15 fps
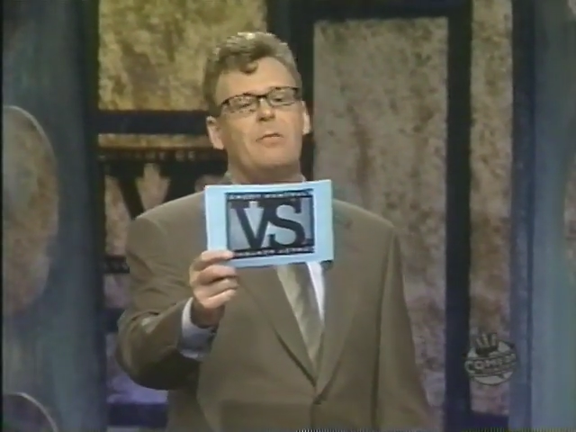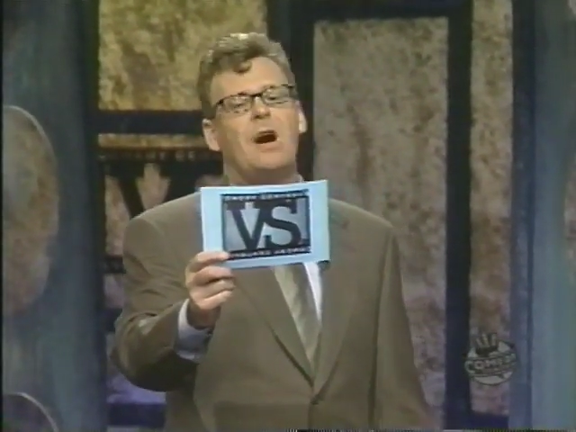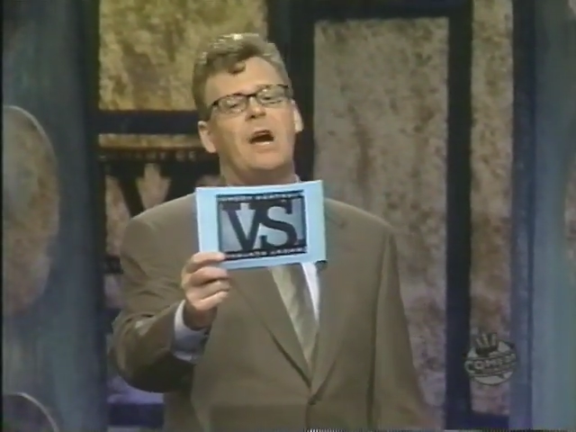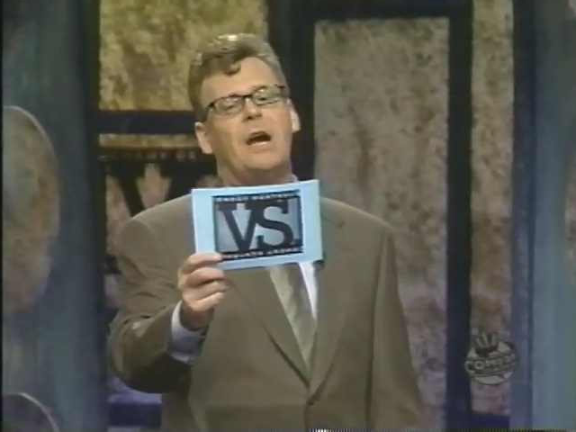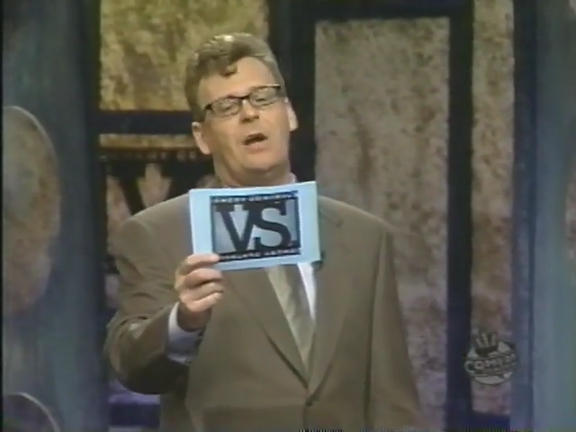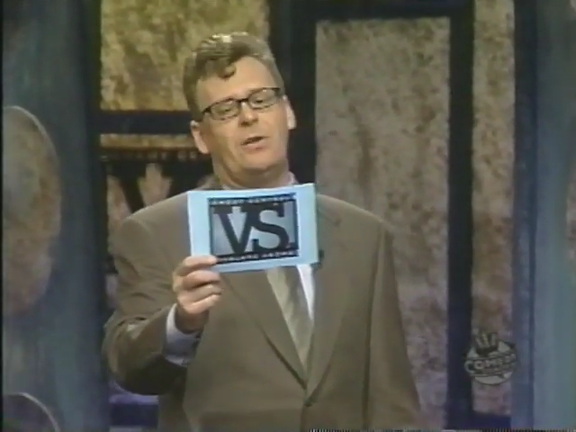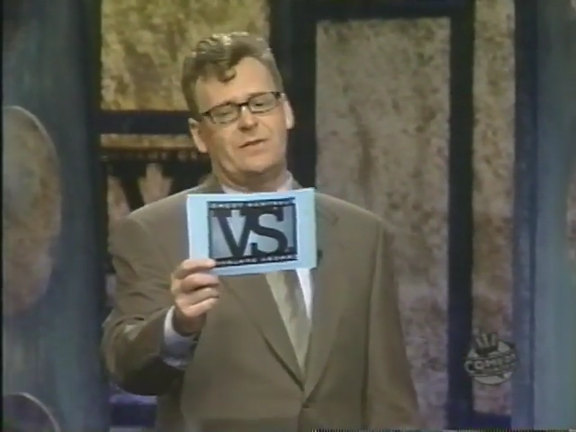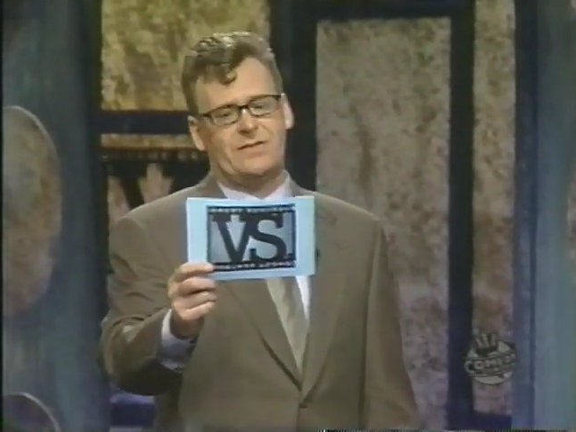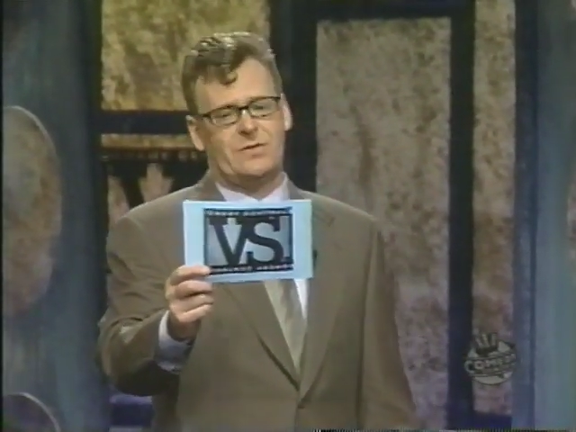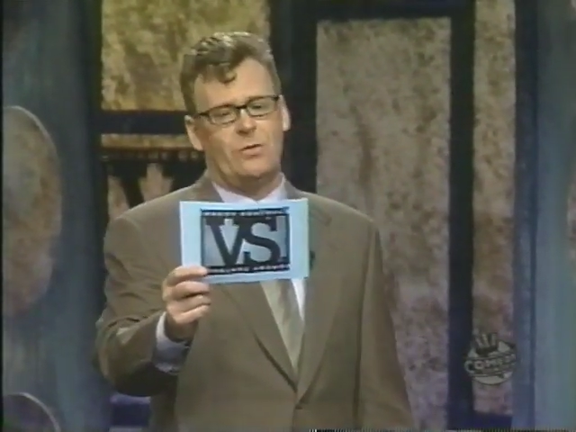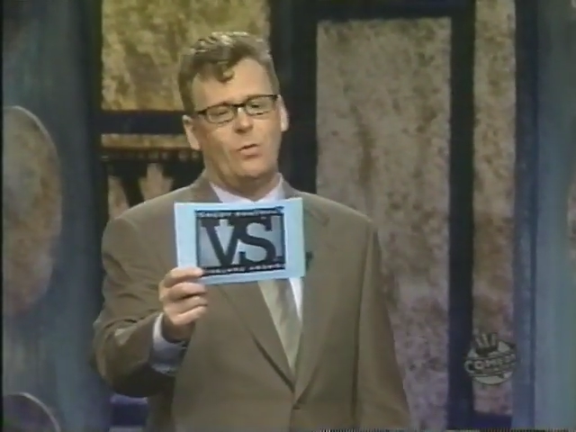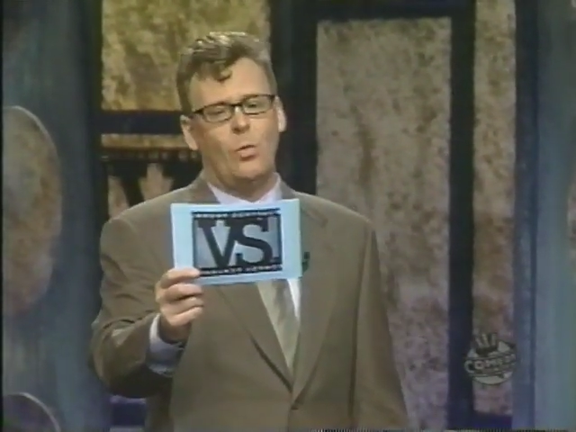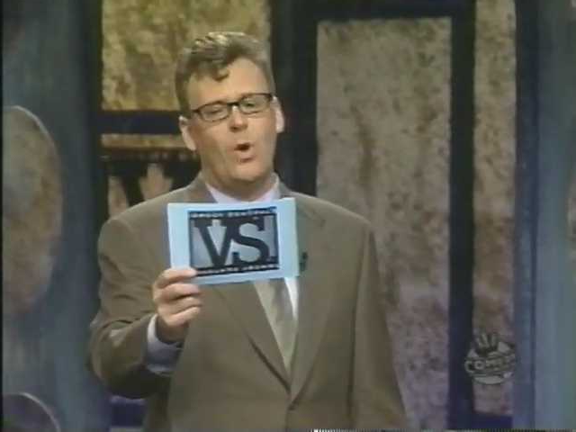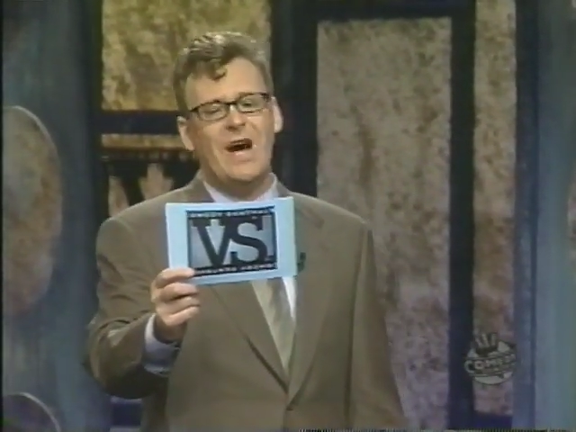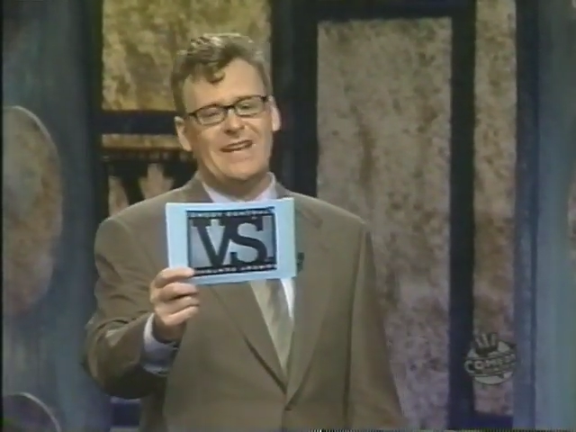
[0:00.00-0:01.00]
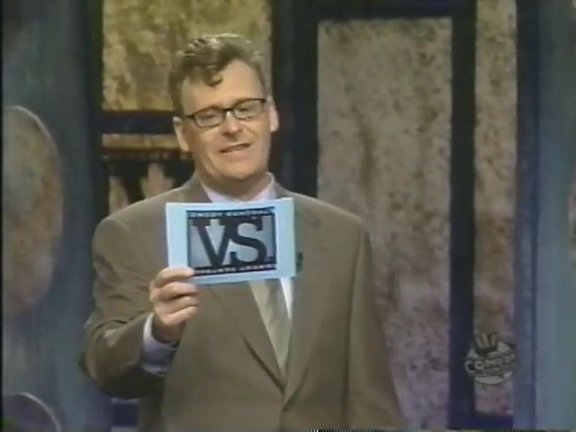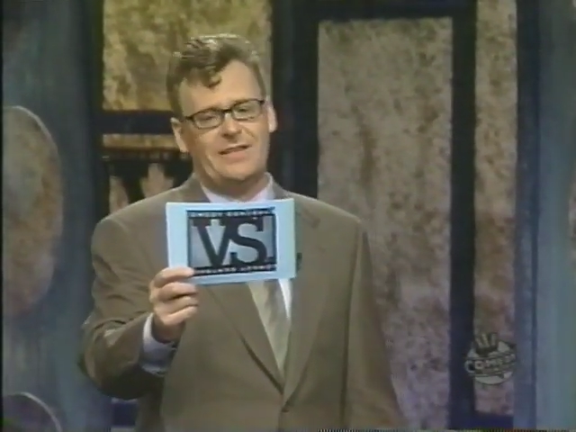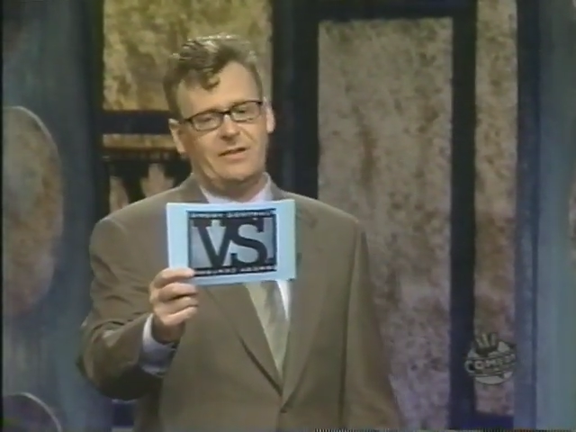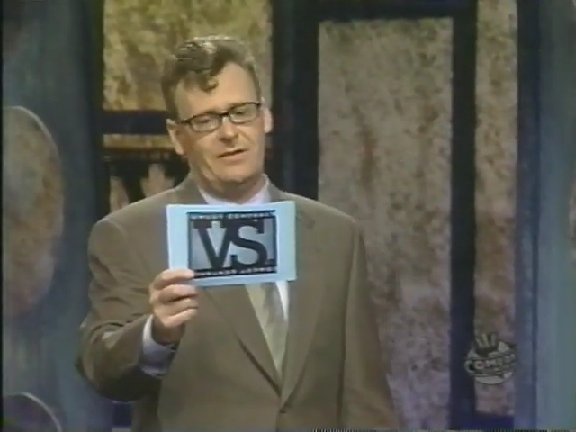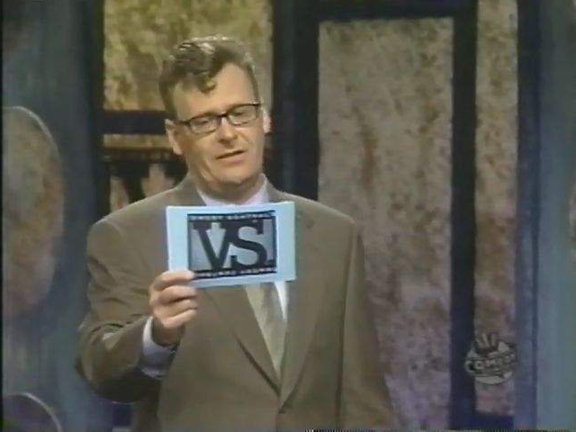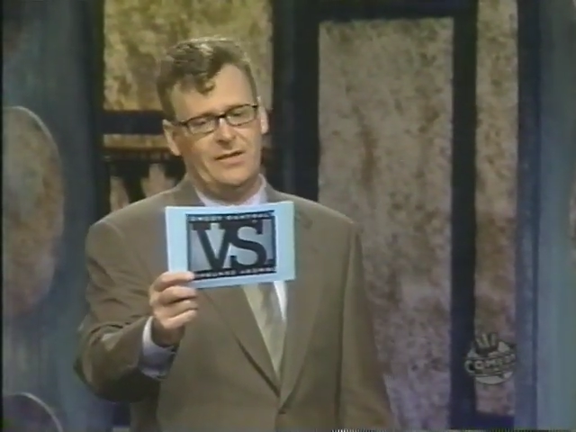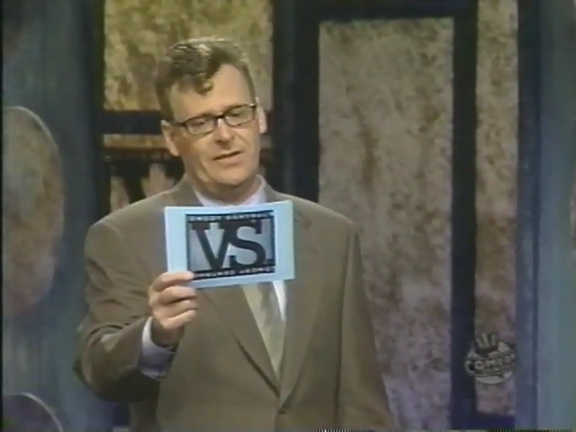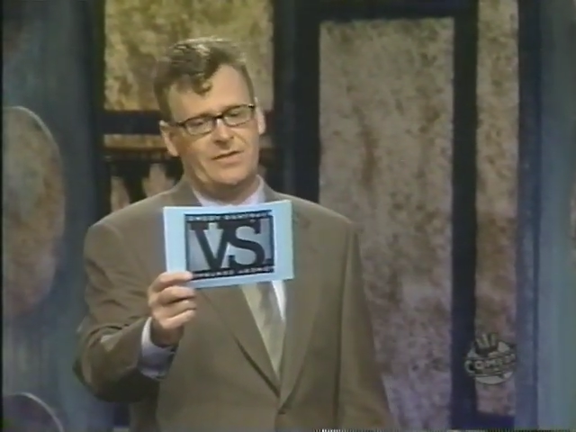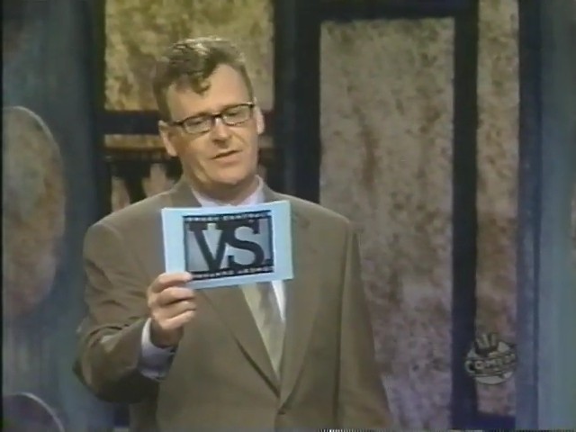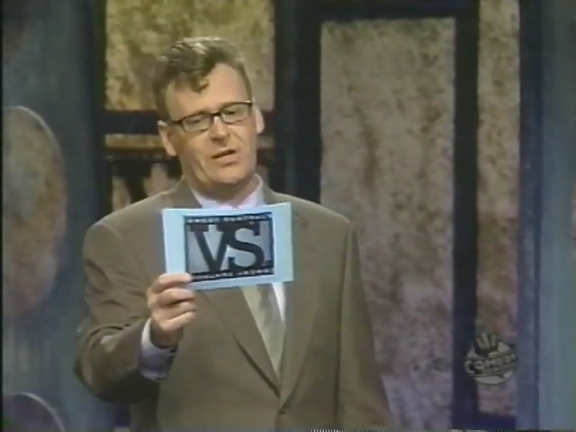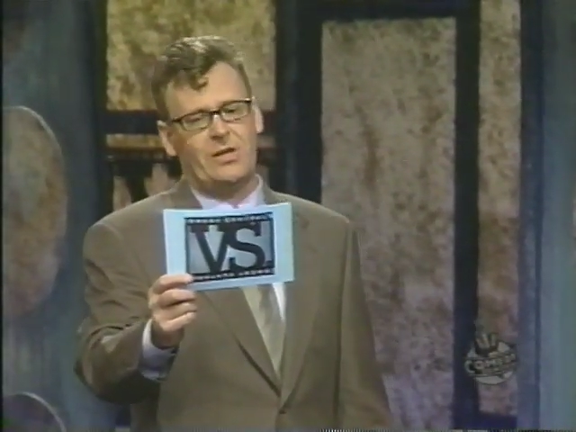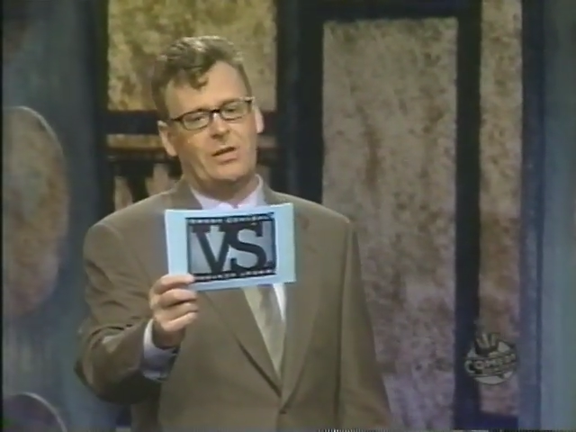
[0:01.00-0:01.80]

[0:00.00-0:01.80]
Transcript: miles, what is the